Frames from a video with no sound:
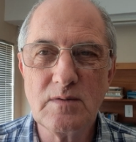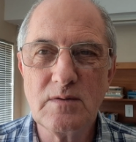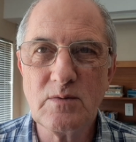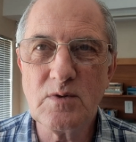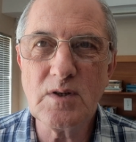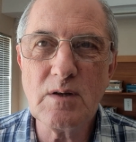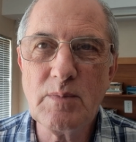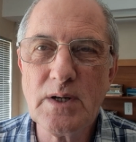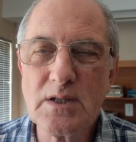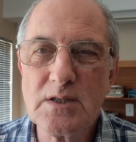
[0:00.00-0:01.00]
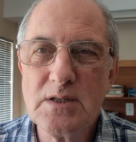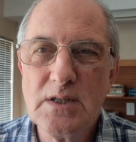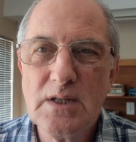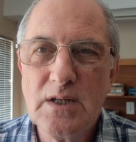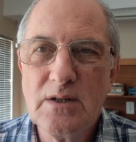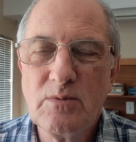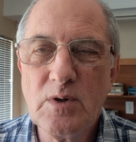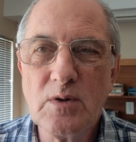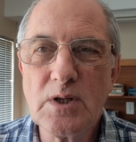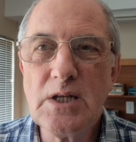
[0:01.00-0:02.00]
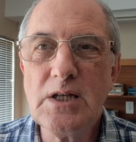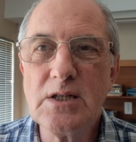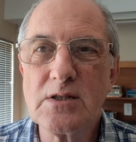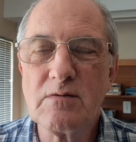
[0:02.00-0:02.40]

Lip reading: When we think about world leaders